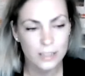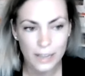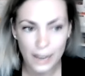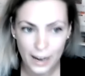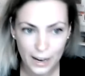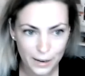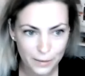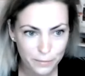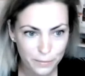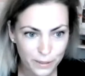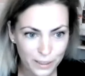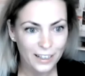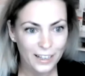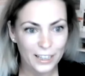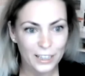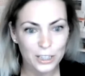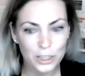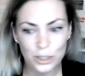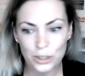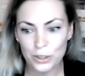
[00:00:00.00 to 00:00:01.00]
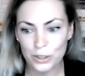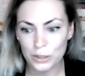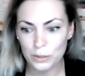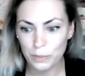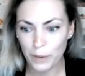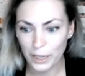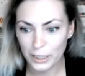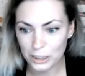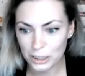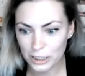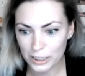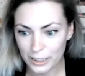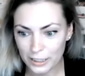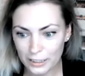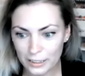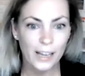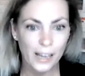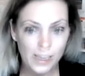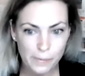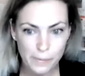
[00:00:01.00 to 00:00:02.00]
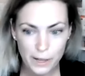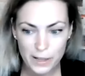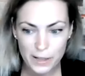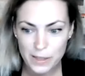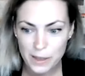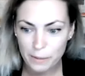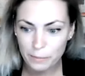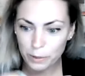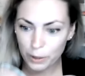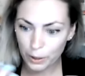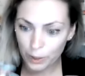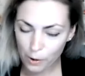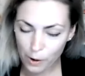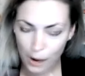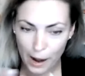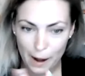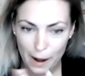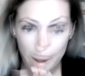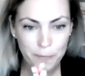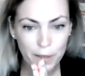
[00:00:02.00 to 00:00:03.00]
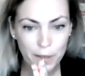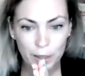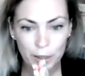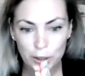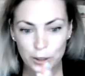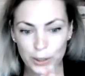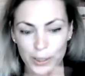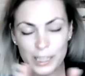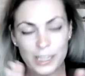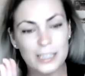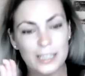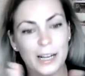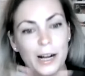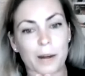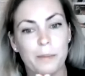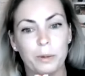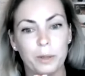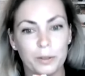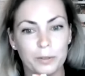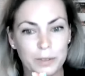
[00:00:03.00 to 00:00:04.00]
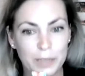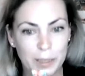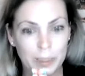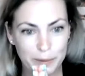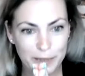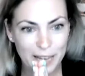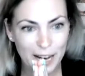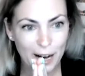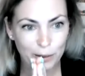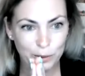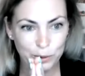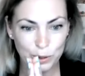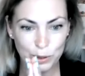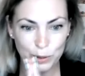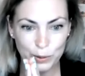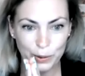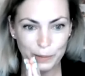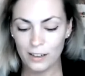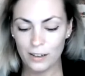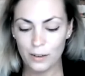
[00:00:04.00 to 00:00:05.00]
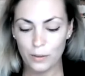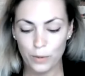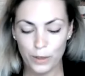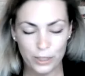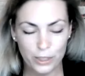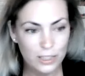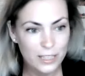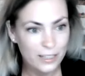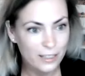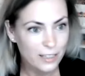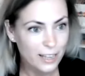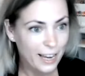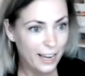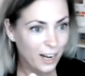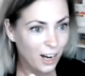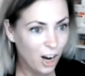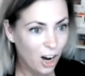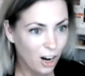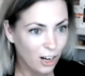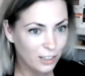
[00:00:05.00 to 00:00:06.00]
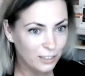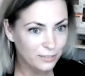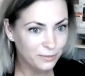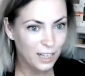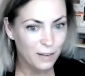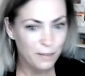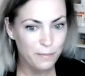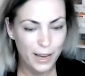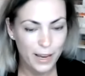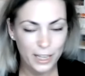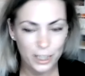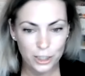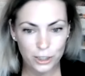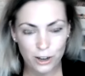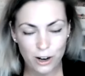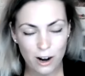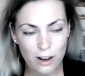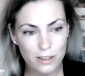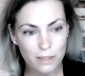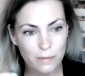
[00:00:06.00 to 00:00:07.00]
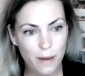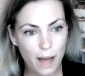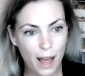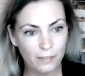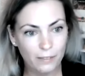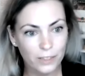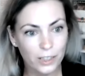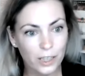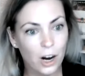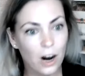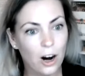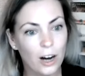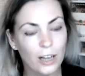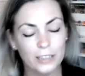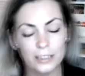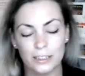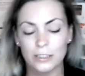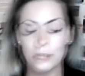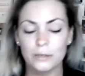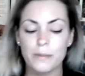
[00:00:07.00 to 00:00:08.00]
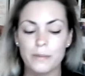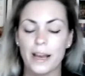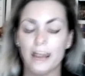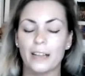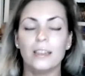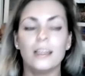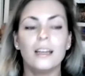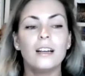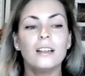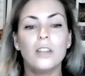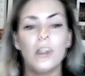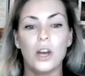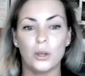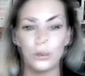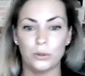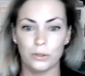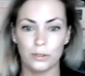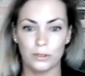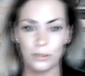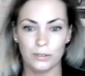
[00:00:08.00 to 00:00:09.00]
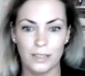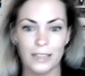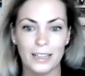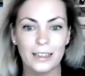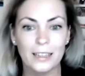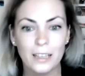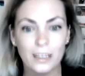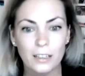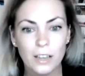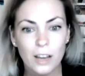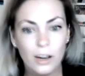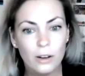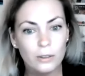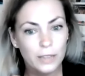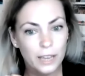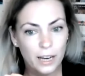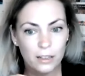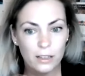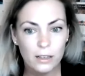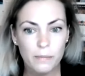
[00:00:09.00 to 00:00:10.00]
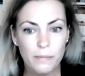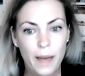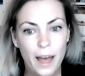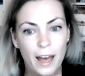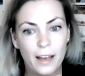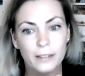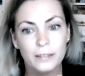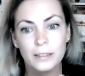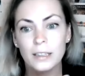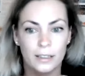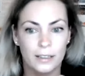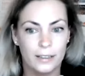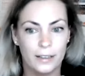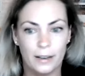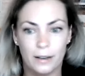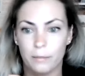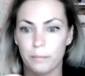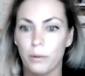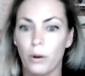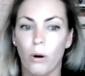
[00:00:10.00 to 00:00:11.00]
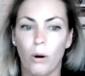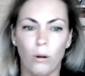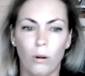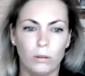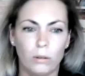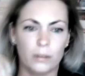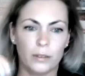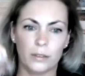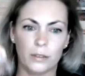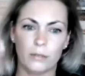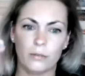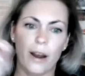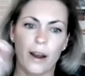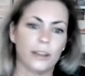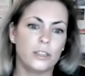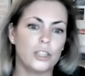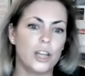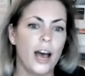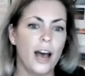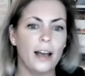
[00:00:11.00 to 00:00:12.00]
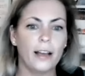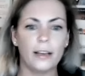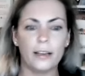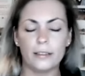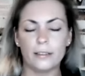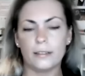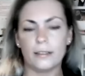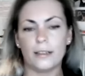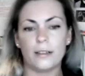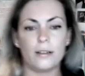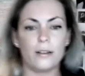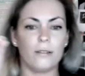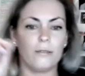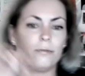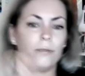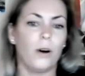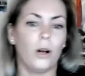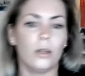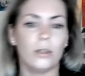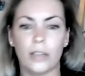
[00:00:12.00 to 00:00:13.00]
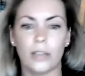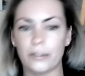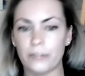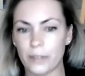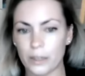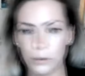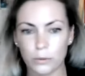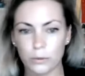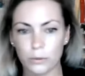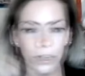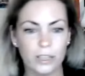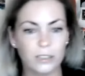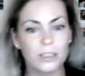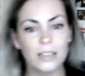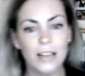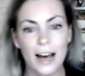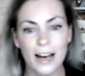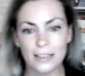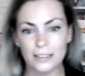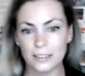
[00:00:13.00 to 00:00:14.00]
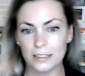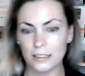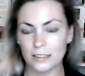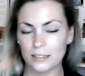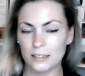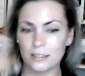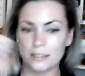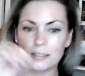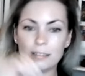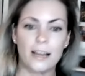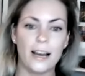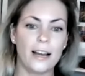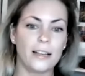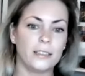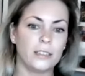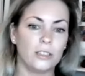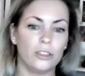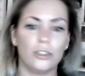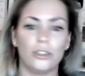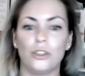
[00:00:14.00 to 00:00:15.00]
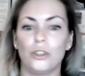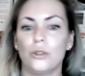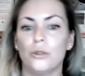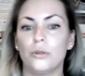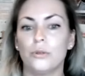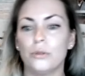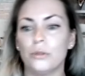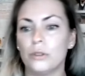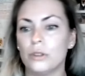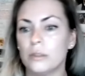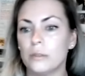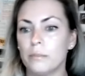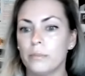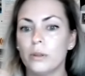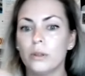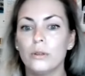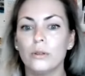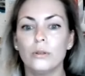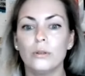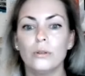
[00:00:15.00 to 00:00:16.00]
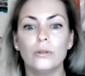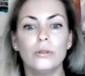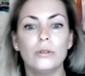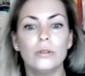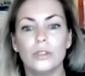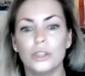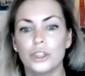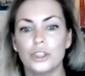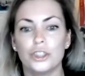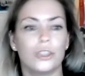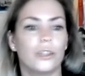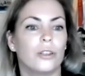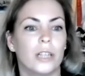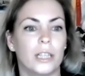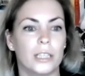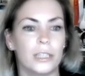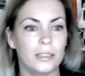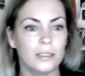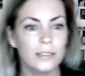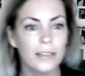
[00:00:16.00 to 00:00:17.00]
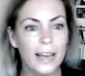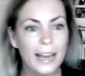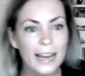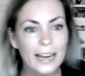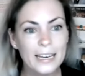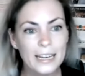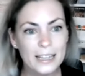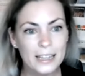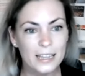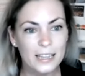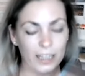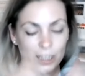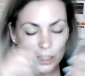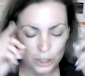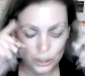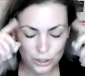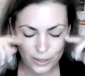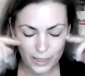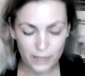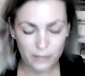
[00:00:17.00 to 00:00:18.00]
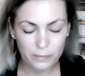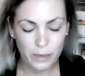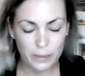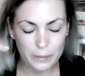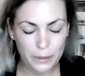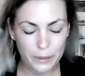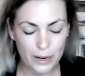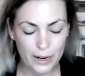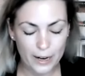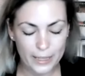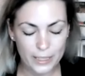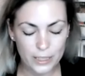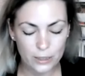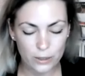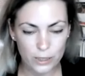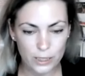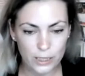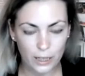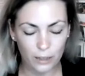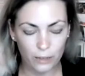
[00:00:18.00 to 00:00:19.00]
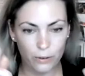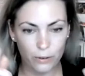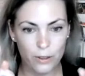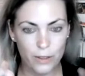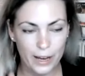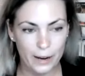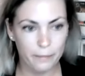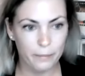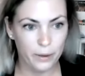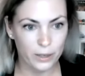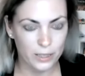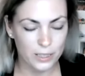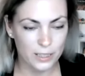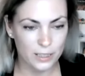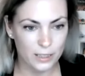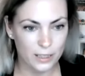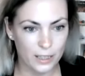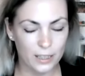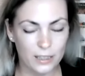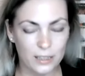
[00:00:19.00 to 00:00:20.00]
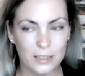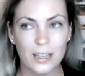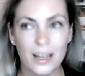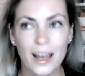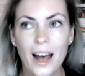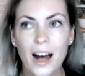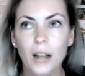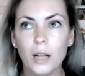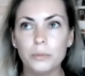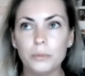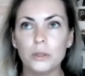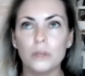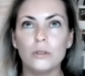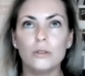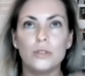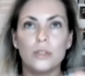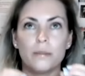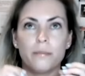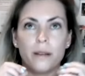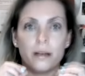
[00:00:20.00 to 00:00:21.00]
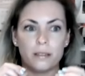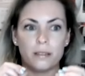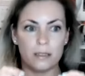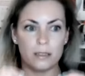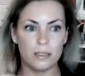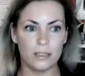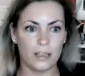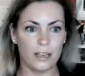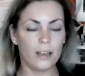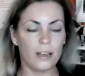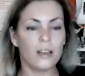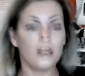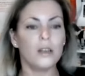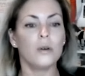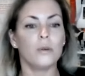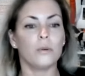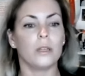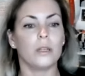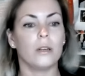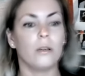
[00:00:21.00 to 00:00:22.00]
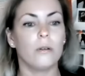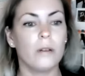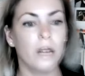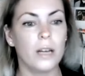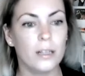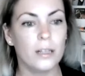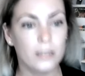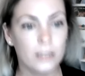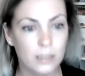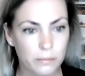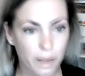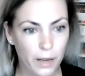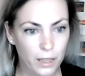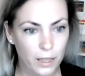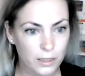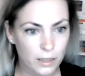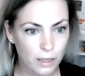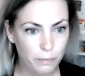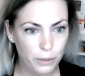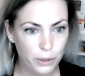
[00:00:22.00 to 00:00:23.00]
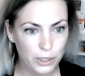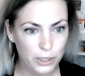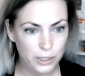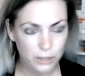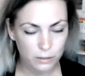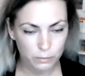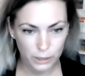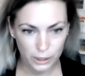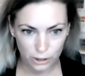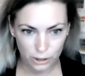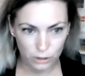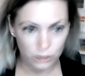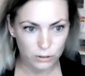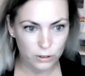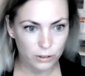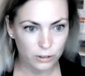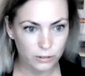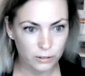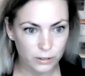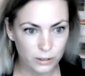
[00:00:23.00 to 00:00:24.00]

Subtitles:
name into your spreadsheet? Email them like, okay. So here's a couple of tips how to do it. When you take a card, make sure on the back of the card, you make a little note. A little note, carry a pen, like bold, red jacket, I don't know, Fall River, weird glasses, nice suit, blue shirt. Anything that you can memorize yourself with that person, because it helps you tremendously. When no one else emails that person, but you do,